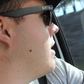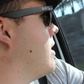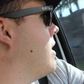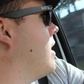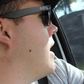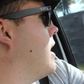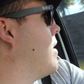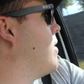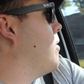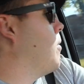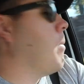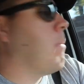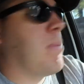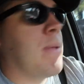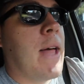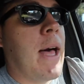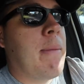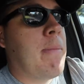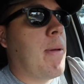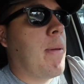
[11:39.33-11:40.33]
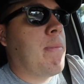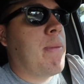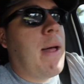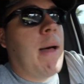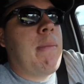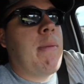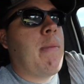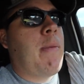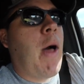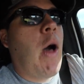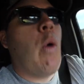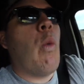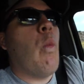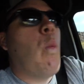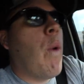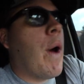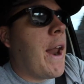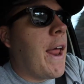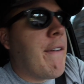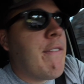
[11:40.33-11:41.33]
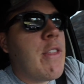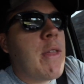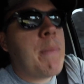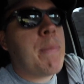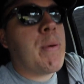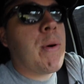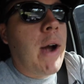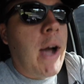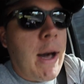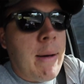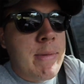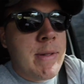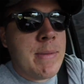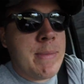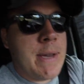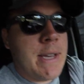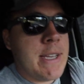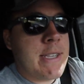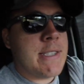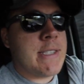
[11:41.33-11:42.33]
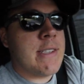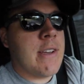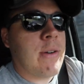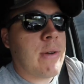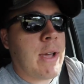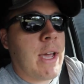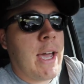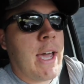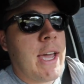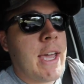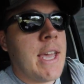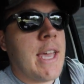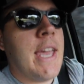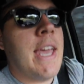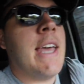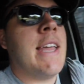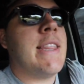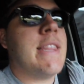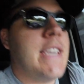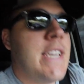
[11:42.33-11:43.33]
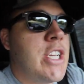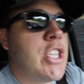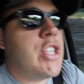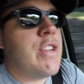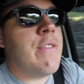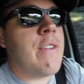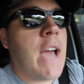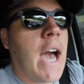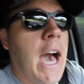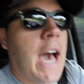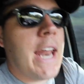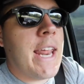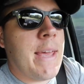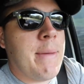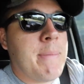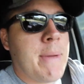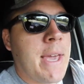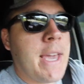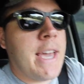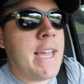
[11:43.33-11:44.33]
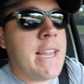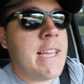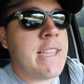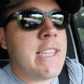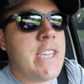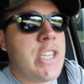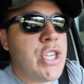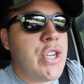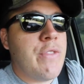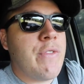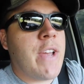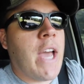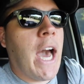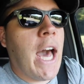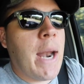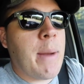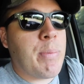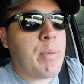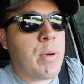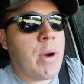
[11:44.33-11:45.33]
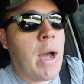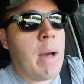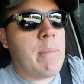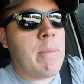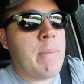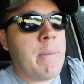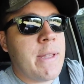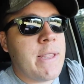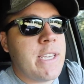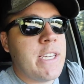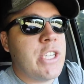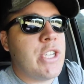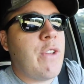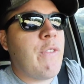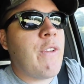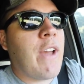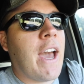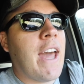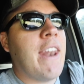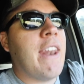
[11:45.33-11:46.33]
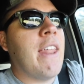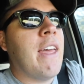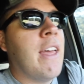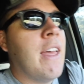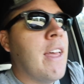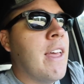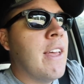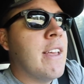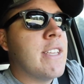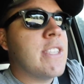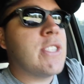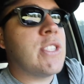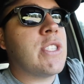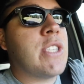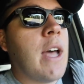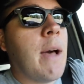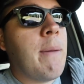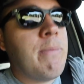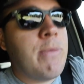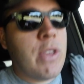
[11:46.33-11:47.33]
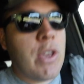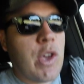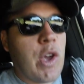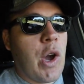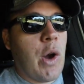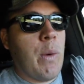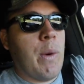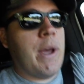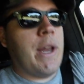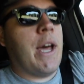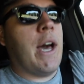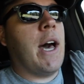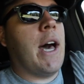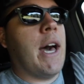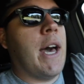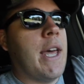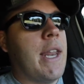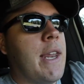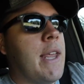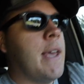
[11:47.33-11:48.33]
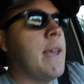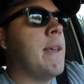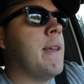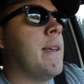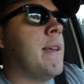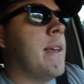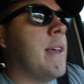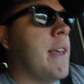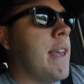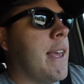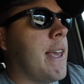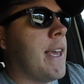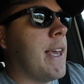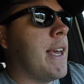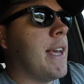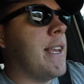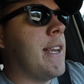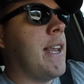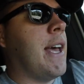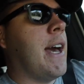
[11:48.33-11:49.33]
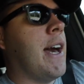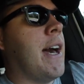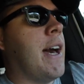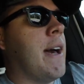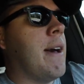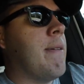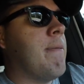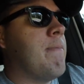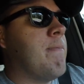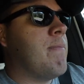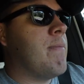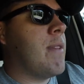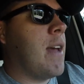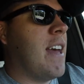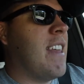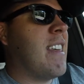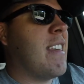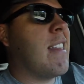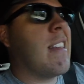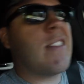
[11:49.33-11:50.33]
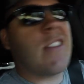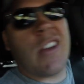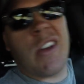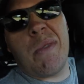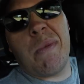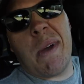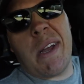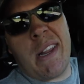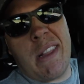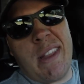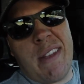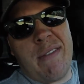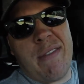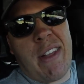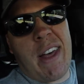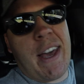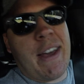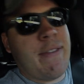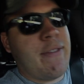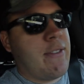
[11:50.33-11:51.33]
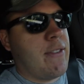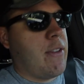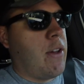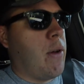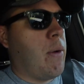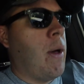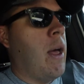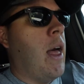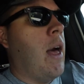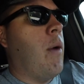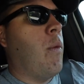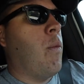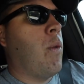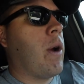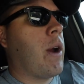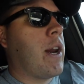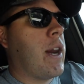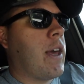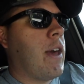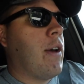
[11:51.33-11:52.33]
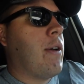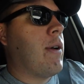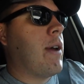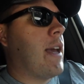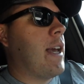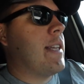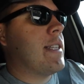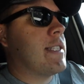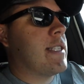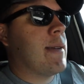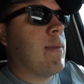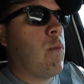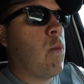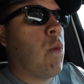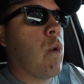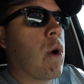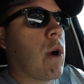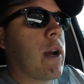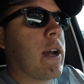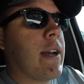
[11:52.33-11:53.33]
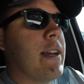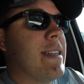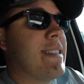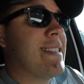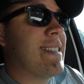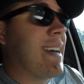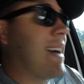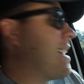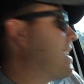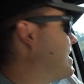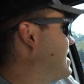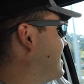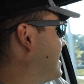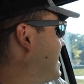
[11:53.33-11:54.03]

that blah blah blah blah blah whatever the problem is okay at least you've got it man at least you've got a problem at least you've got something going on. And uh, I think that's a good way to live life. So we're gonna go get some work done